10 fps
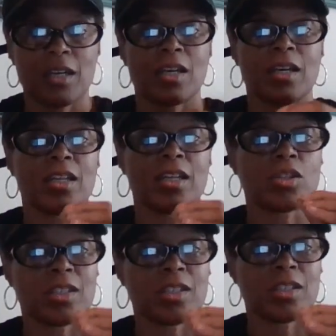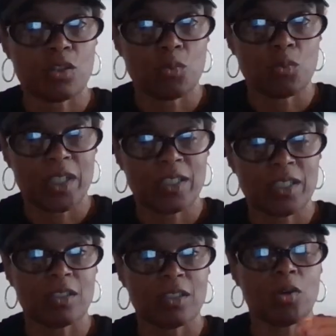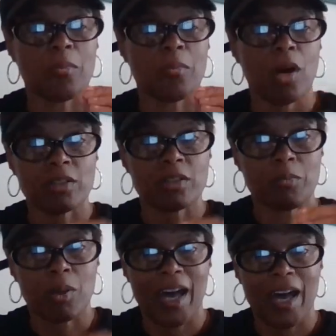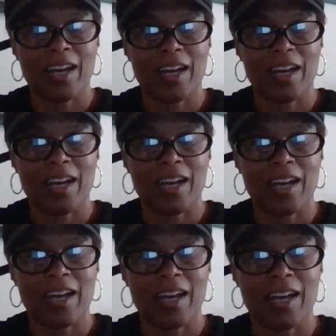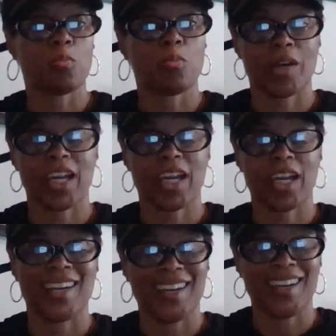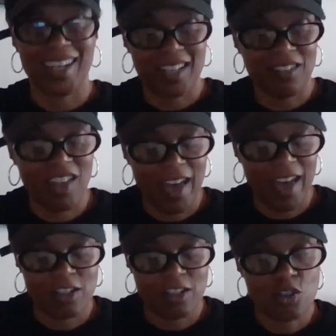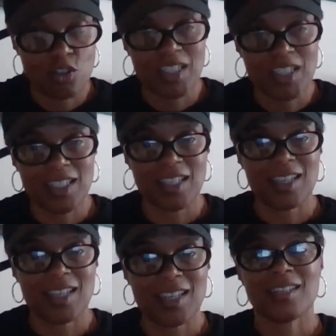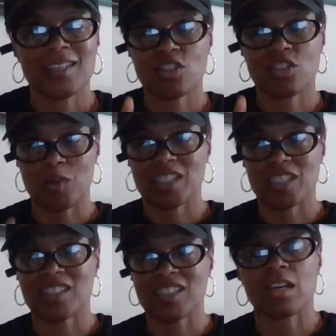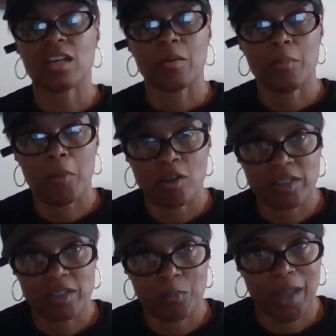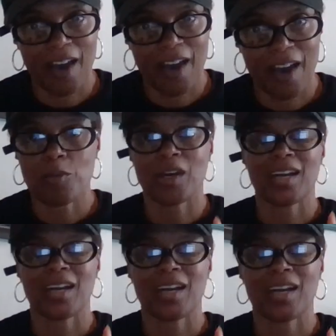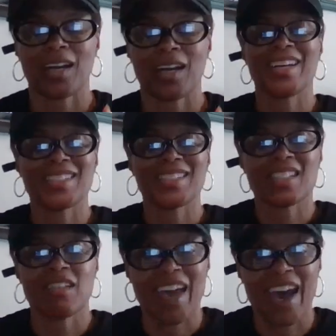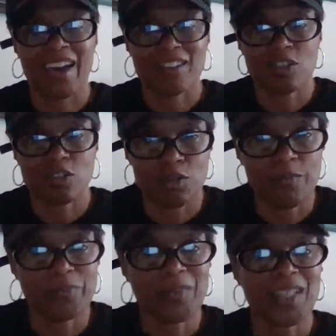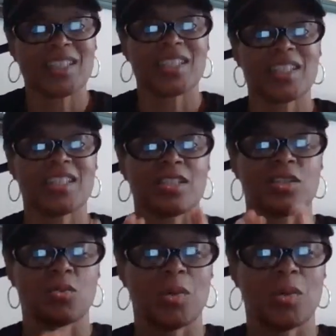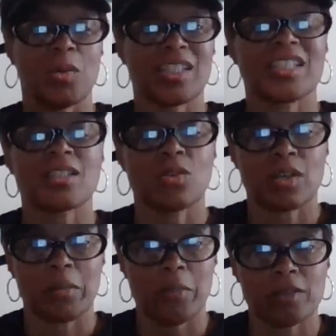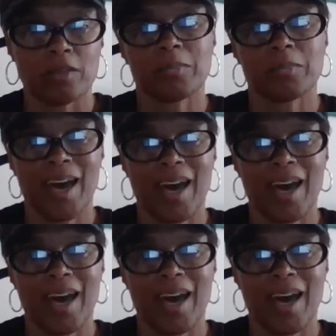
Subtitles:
into the situation will multiply. So if you're bringing a negative attitude into the situation, it's going to multiply. If you're bringing a positive attitude into the situation, it's going to multiply.